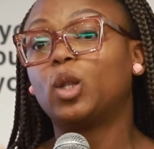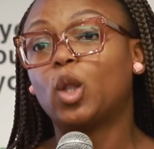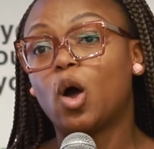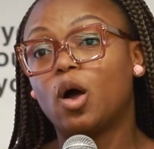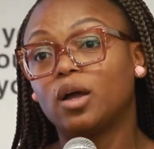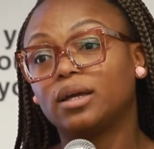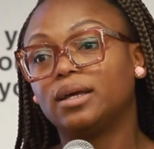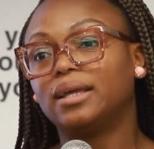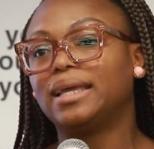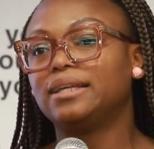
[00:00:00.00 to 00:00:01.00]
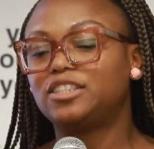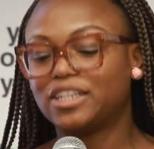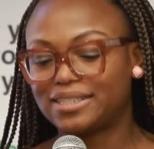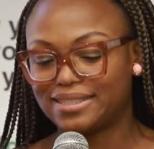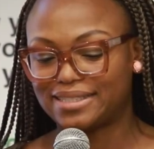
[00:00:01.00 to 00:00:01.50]
long
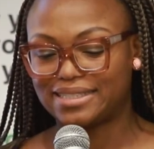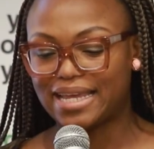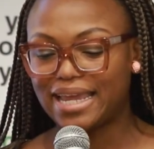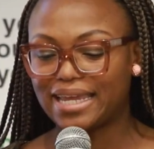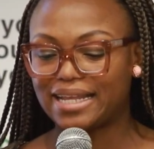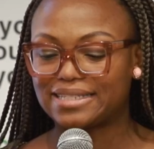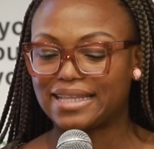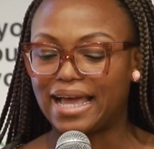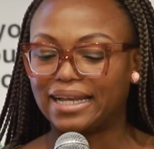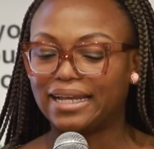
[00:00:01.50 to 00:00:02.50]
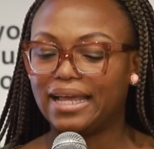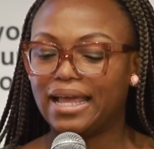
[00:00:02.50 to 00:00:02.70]
justice is taken, is that